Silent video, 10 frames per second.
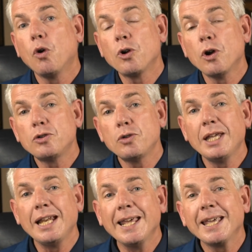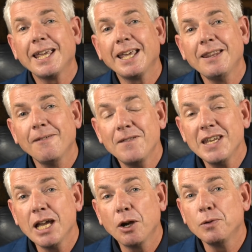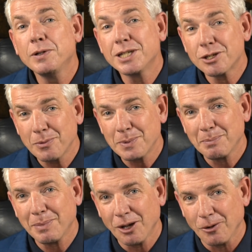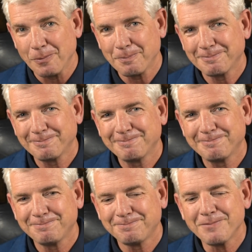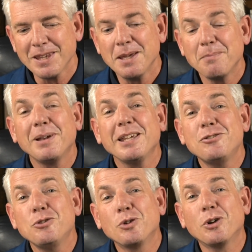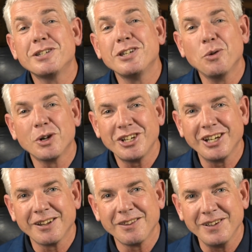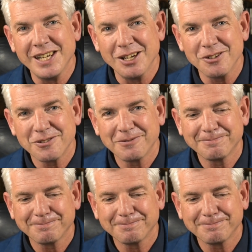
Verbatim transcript: or go to the link in the video description below. Please do continue watching other videos.